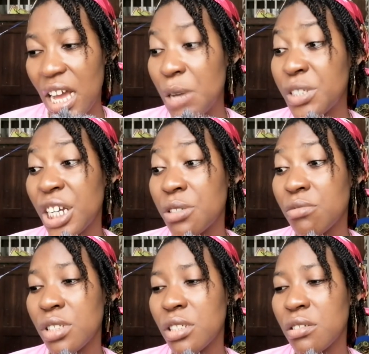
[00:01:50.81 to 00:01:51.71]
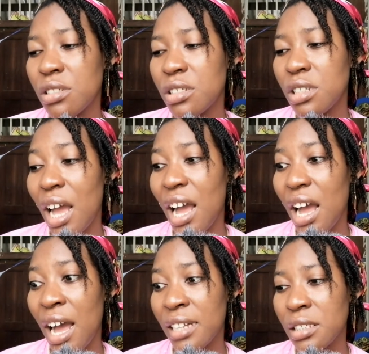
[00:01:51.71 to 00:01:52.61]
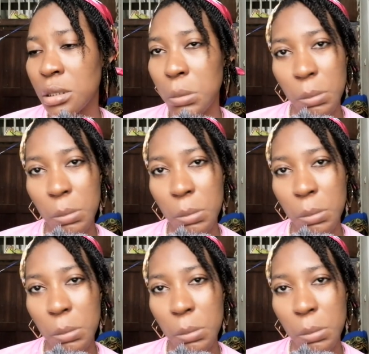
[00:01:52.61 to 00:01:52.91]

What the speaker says: I wish I could read into this asshole's